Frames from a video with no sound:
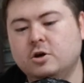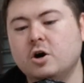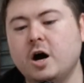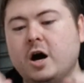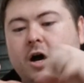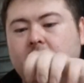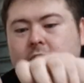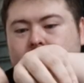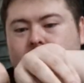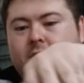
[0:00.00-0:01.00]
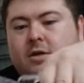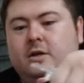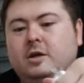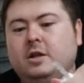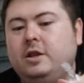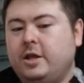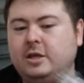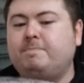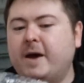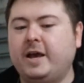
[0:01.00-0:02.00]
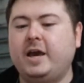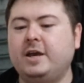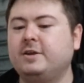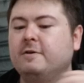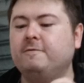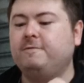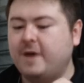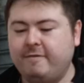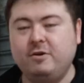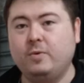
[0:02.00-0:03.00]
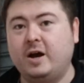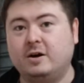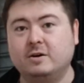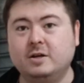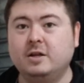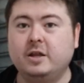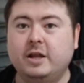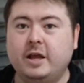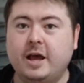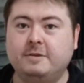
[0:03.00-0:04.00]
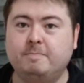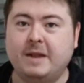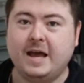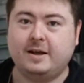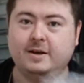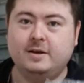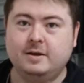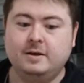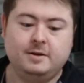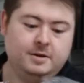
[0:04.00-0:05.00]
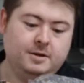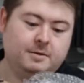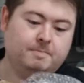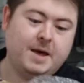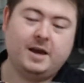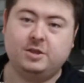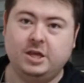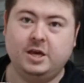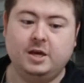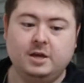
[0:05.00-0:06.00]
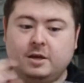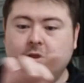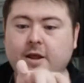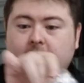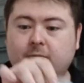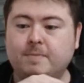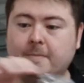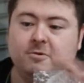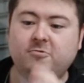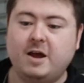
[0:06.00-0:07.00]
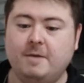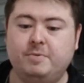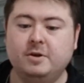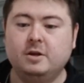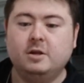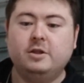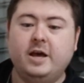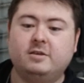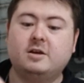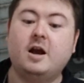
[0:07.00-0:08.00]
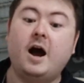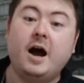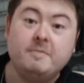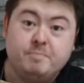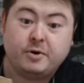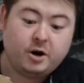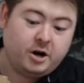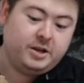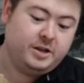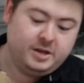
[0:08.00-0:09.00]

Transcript: Cool. This is packaged very well. It's black back thing, there's bubble wrap, there's cardboard.